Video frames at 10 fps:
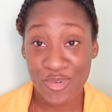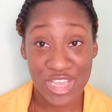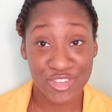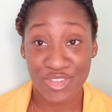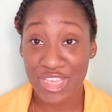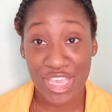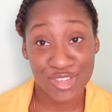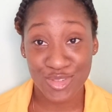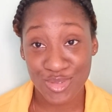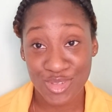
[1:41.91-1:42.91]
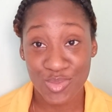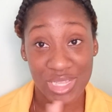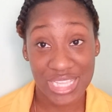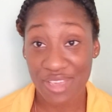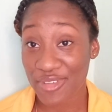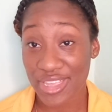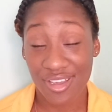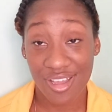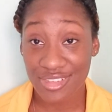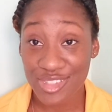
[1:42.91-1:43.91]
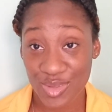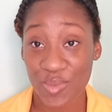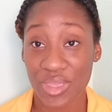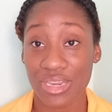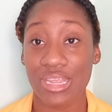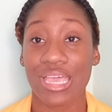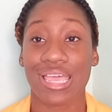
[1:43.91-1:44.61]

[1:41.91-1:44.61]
you drink your juice, whatever you're consuming,